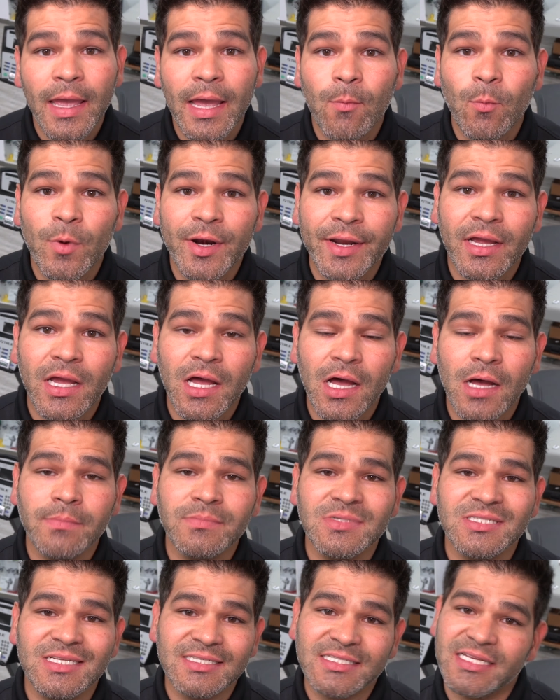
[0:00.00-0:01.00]
And when it
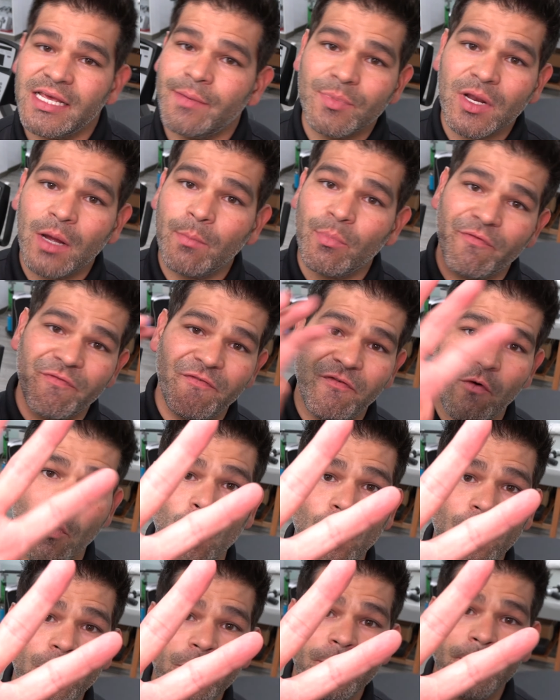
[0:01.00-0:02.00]
comes to tip number
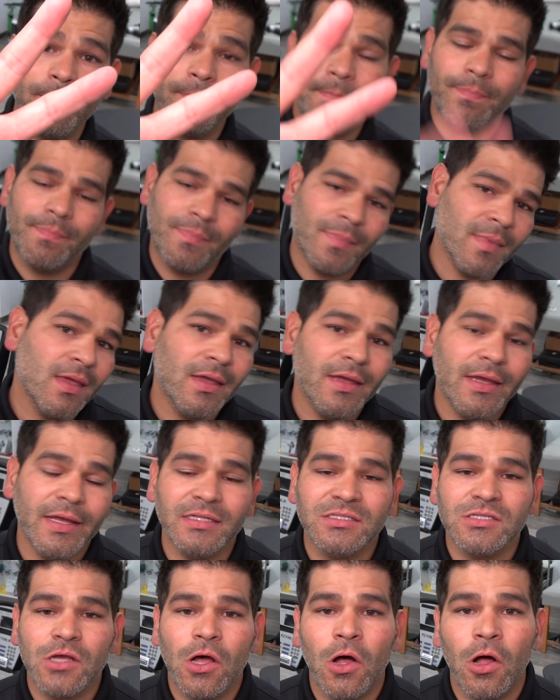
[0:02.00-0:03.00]
4,
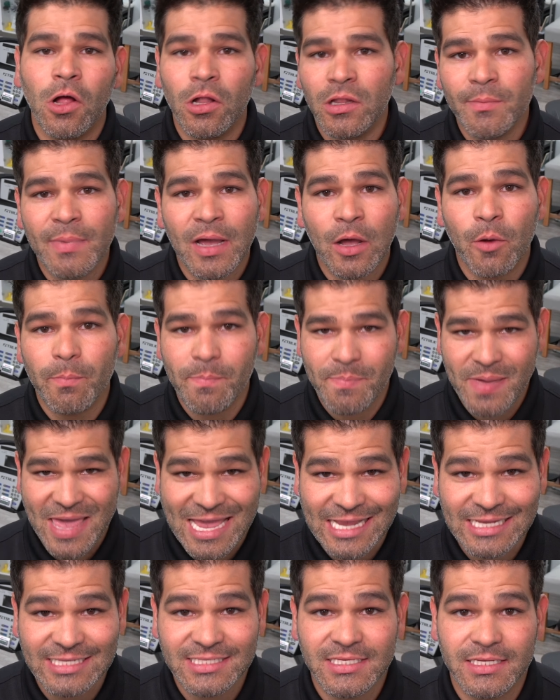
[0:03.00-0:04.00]
it's all about
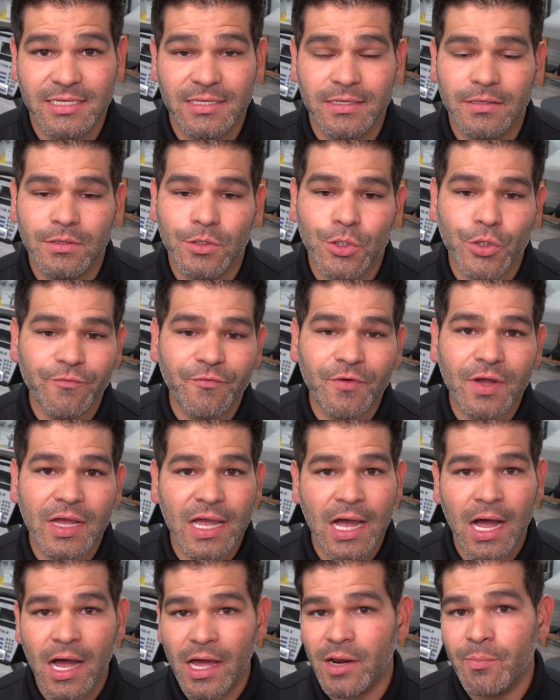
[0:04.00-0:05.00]
pacing. You've
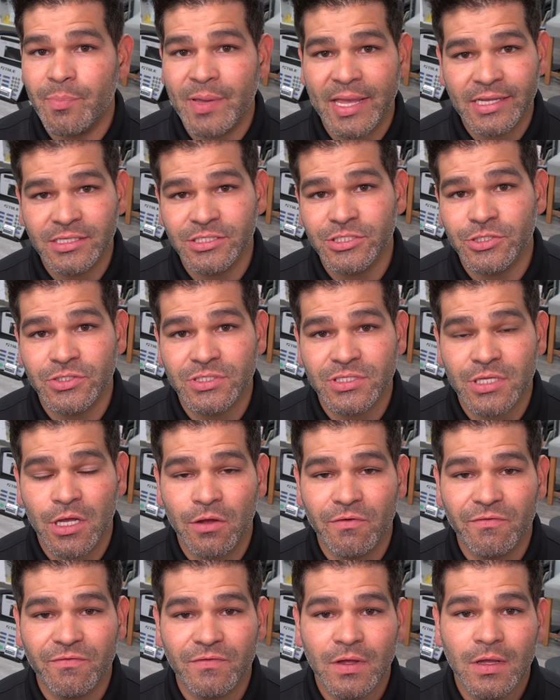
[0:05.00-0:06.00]
got to pace
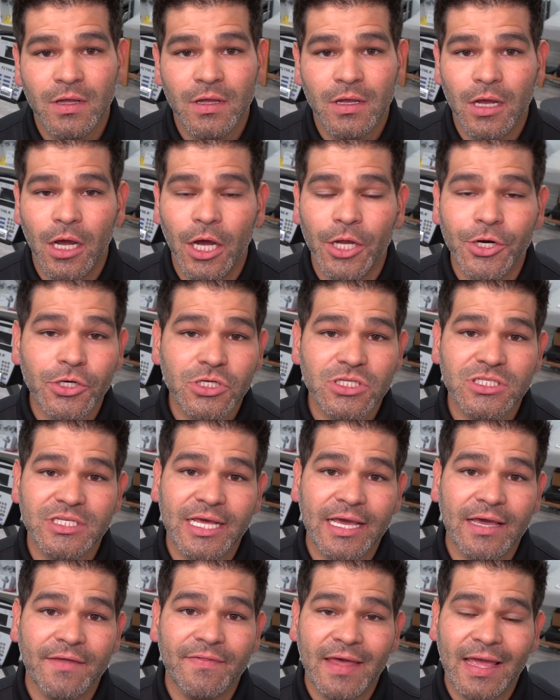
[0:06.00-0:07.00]
yourself.
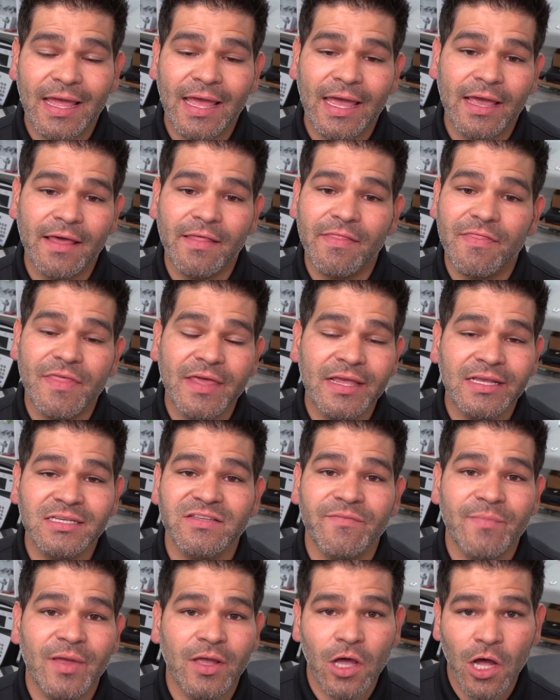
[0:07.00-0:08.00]
Understand that, hey, things
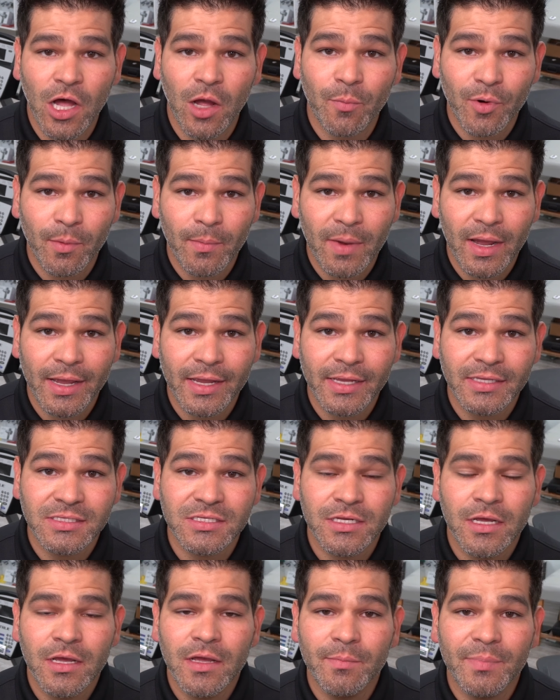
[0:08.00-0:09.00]
have been
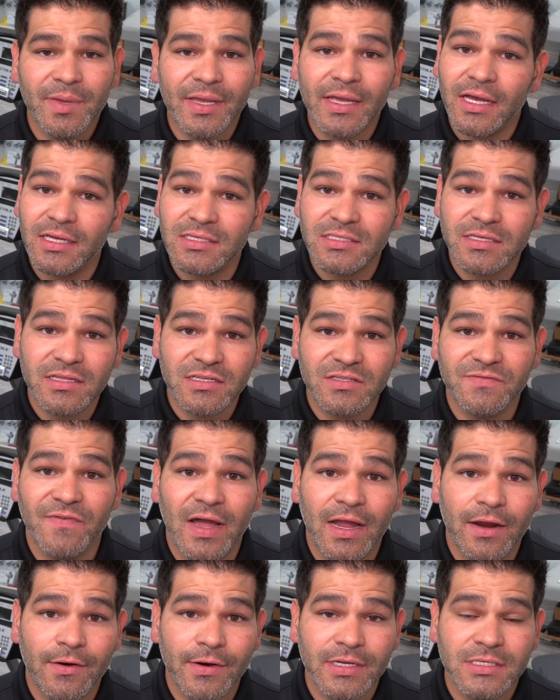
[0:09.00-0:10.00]
compromised. because of this
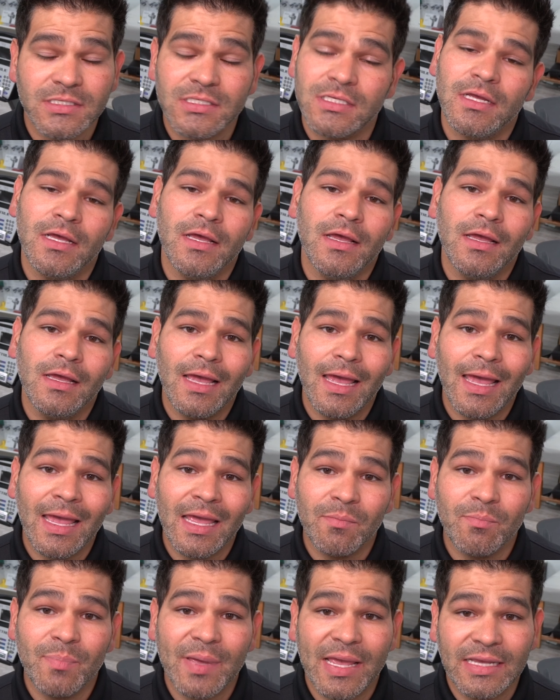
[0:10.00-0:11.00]
virus,
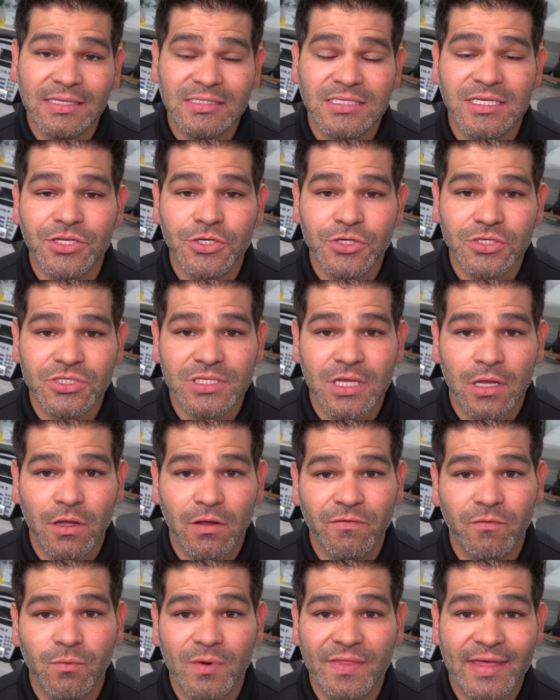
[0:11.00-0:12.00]
and pacing
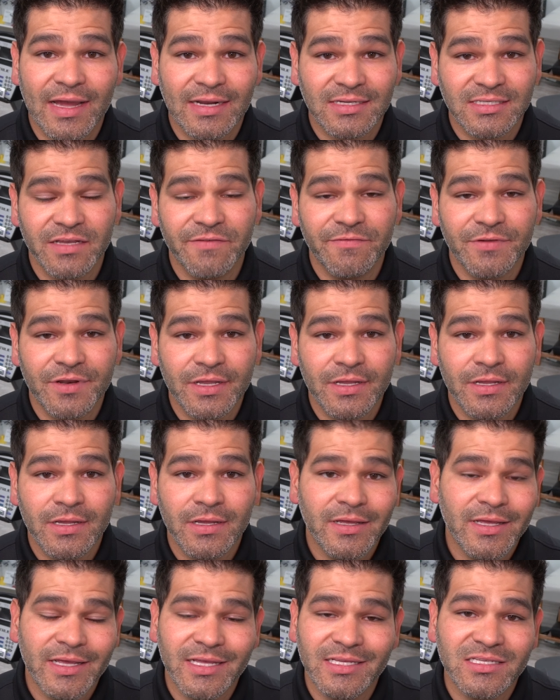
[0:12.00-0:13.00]
yourself with
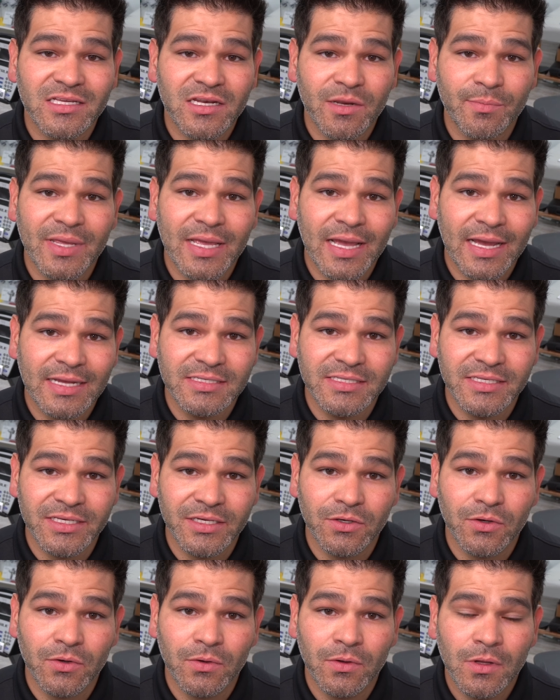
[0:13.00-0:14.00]
activity is gonna be
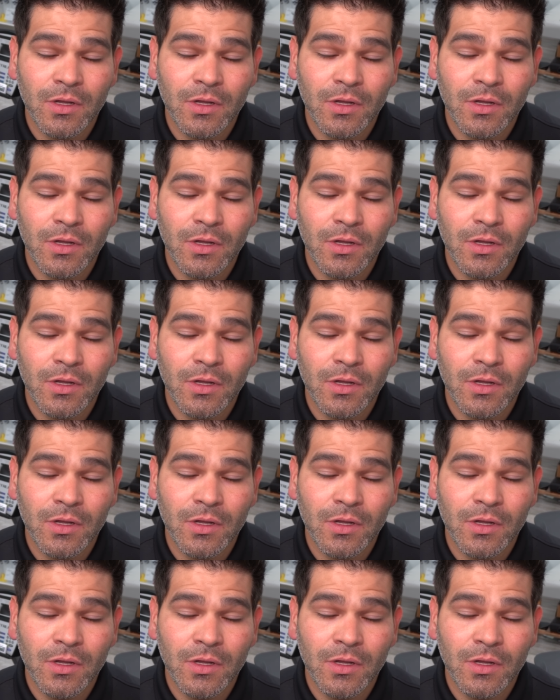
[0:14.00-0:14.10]
ideal.